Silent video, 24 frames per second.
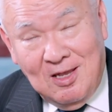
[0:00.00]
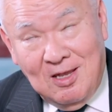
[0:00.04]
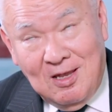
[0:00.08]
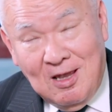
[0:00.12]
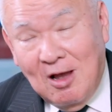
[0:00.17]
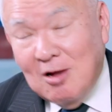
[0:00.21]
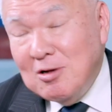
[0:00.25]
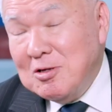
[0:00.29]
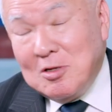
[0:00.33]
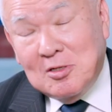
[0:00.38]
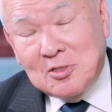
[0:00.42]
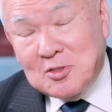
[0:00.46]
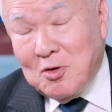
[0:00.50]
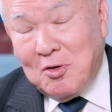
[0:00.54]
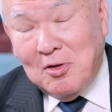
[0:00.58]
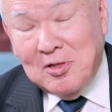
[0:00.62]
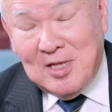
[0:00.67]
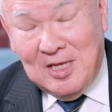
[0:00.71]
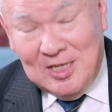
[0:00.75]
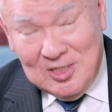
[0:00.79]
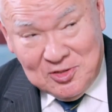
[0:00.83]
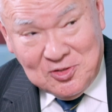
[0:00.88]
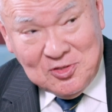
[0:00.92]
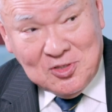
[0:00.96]
and also
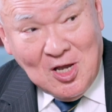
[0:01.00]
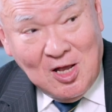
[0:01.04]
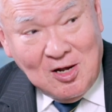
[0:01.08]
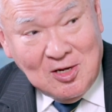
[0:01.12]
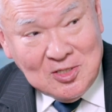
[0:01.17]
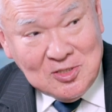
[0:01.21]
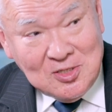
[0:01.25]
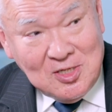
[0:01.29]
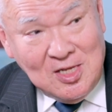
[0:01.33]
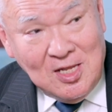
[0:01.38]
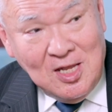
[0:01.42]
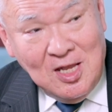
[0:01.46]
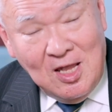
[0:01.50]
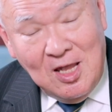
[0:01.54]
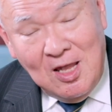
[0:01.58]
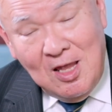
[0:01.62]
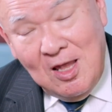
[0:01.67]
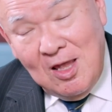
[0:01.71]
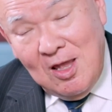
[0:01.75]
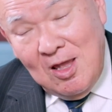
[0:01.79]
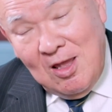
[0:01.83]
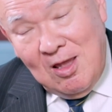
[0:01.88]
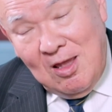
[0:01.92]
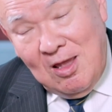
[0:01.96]
the East China Sea.
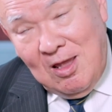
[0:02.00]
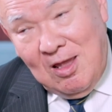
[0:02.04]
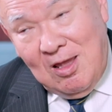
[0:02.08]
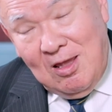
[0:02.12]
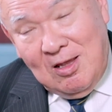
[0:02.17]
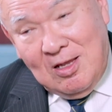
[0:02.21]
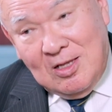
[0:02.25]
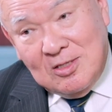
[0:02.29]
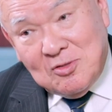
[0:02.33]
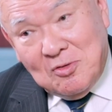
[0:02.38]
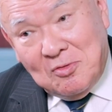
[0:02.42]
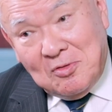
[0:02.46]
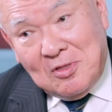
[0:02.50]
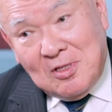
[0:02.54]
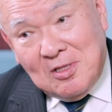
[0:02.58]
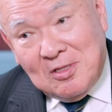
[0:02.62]
So